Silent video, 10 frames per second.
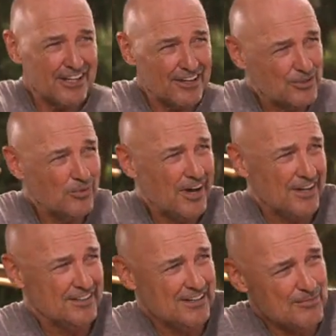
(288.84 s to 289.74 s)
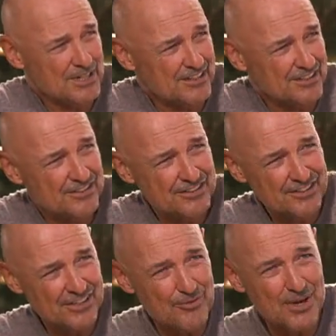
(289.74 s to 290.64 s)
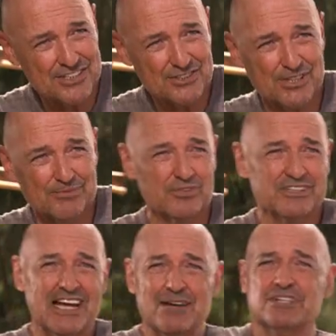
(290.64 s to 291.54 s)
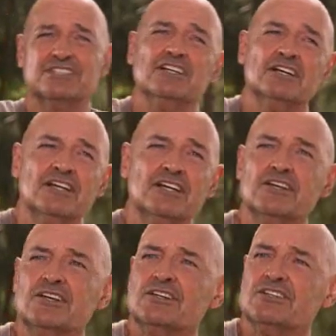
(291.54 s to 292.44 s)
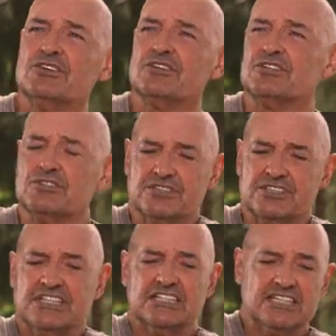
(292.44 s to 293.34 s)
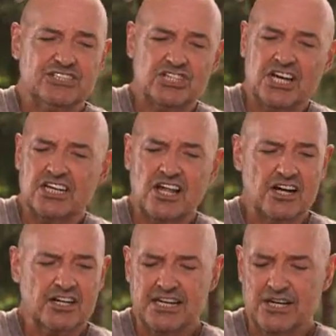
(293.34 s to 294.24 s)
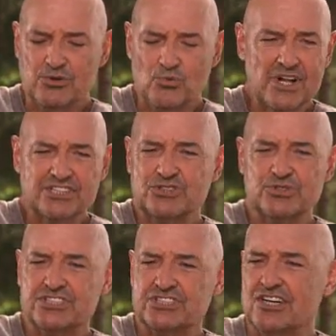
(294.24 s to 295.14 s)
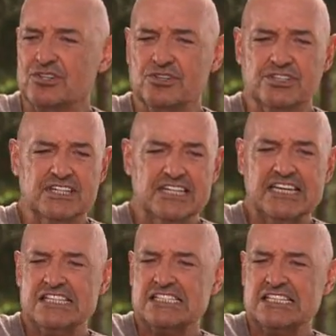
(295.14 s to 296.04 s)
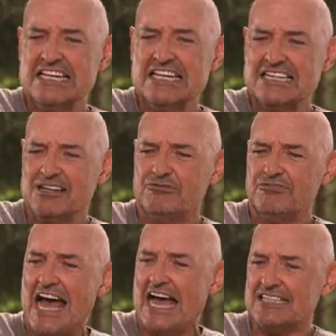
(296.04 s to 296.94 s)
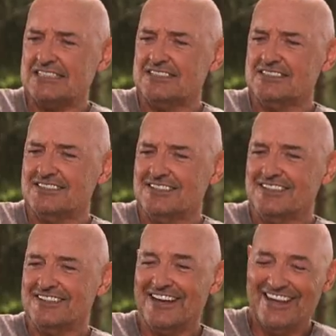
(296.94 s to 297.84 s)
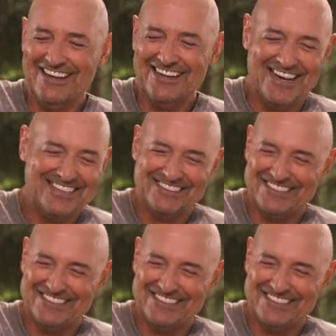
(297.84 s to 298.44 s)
tell you what, I mean, I read a script one time and it said, there was a thing that said, John Locke runs through the jungle. He is lean and fast. And I